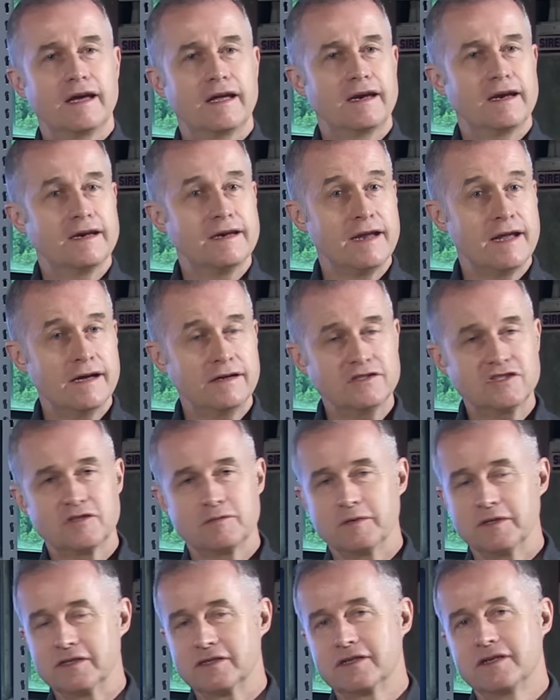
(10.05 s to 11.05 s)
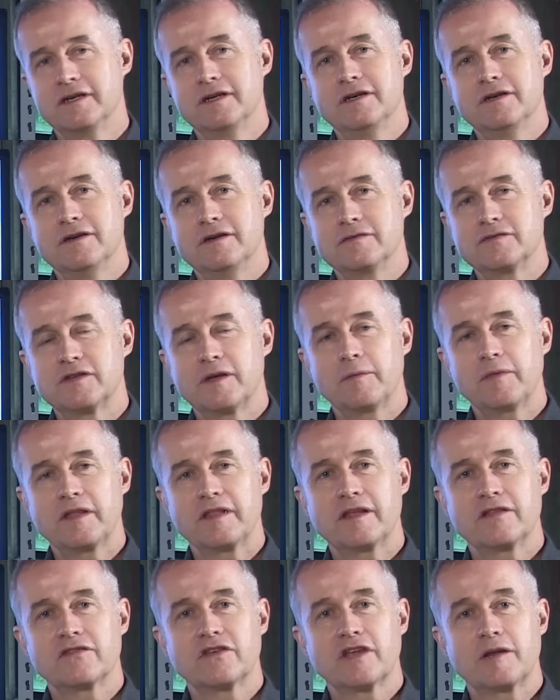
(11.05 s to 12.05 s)
announcement of
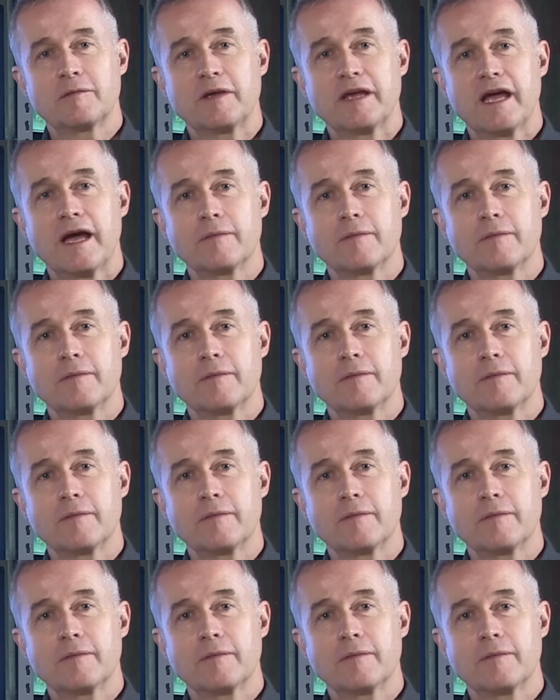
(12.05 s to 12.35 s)
something that's going to be